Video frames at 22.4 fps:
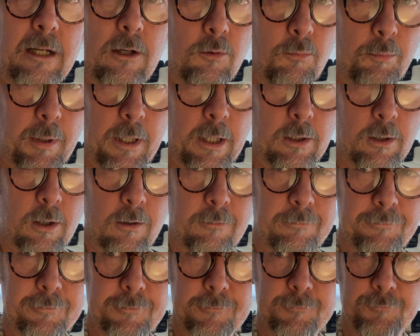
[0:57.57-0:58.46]
it'll peel
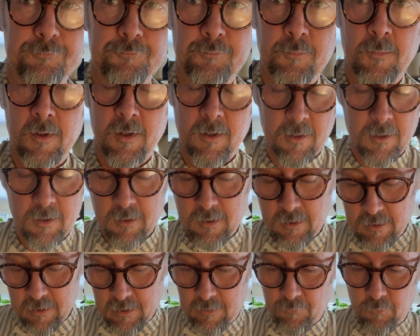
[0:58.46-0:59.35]
off.
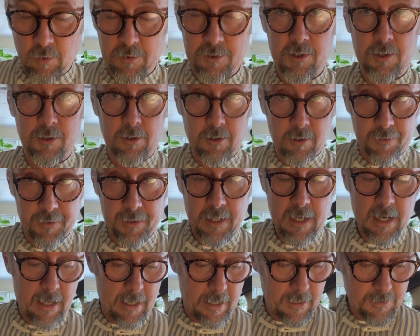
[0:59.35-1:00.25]
And once you've got
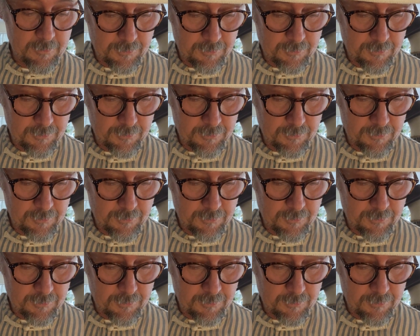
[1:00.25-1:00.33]
that,